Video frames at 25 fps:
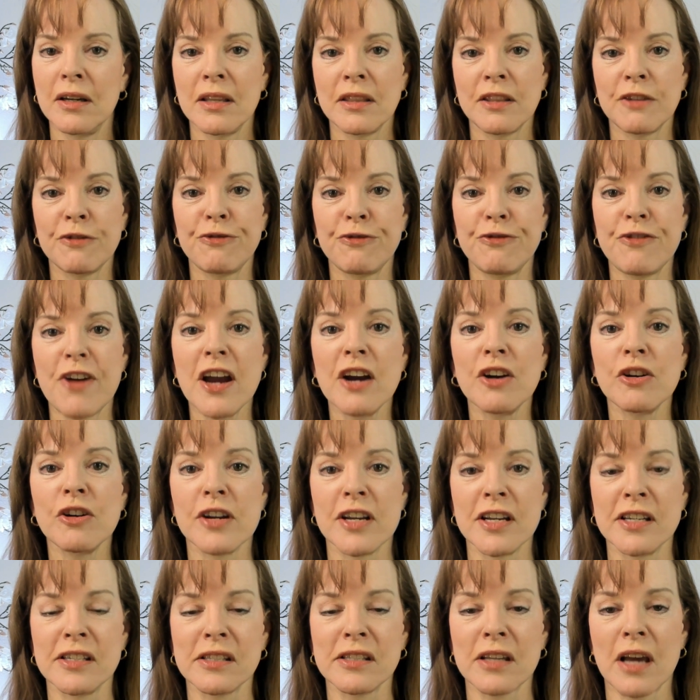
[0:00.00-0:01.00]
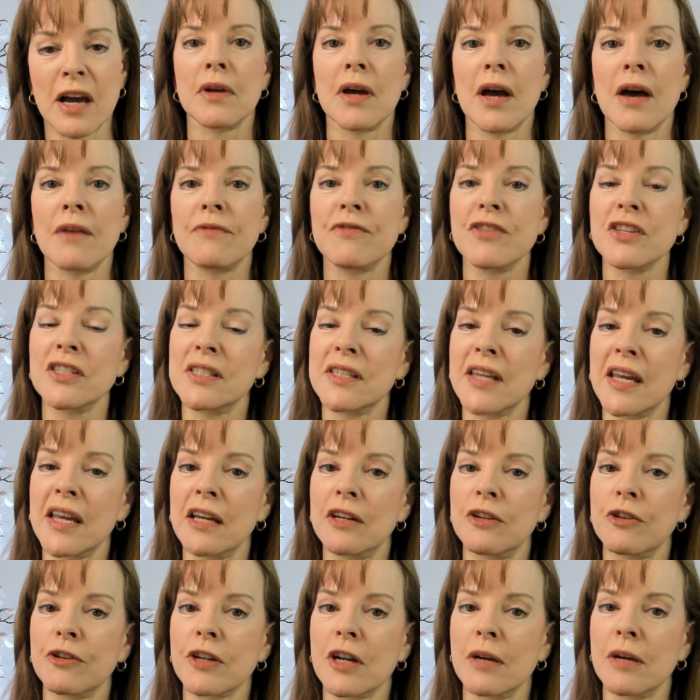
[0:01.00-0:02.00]
the fairness of the
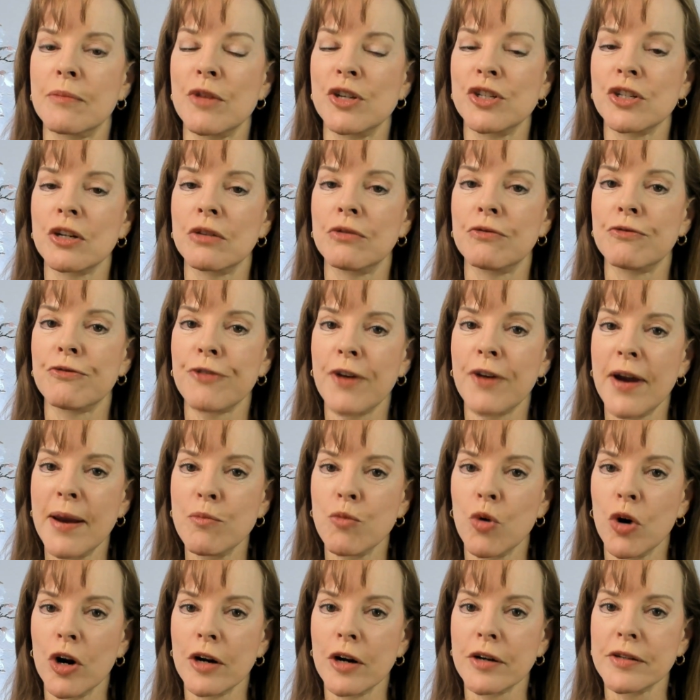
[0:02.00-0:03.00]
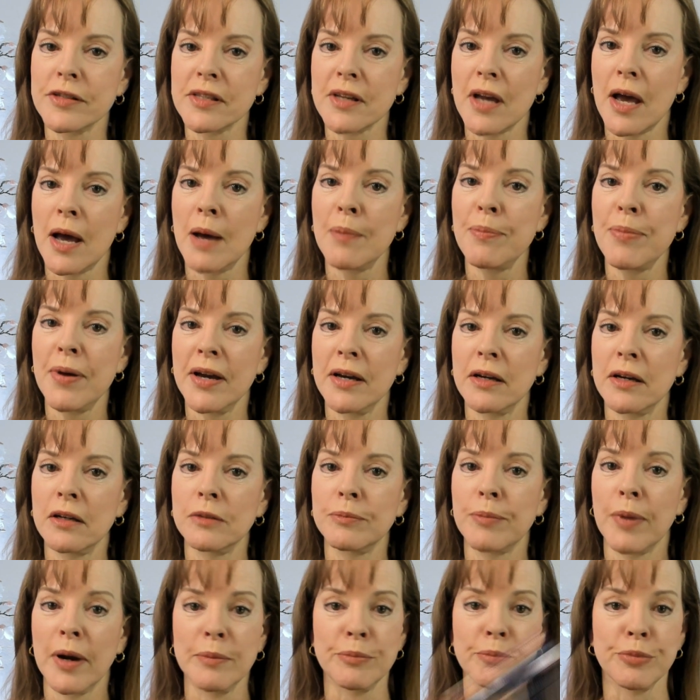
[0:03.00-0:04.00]
standard commission frameworks
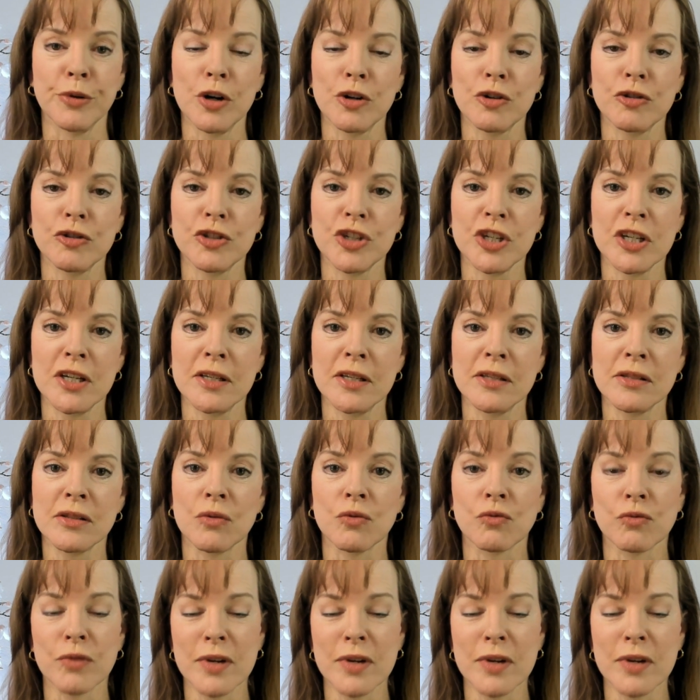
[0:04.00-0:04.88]
upheld by brokerages,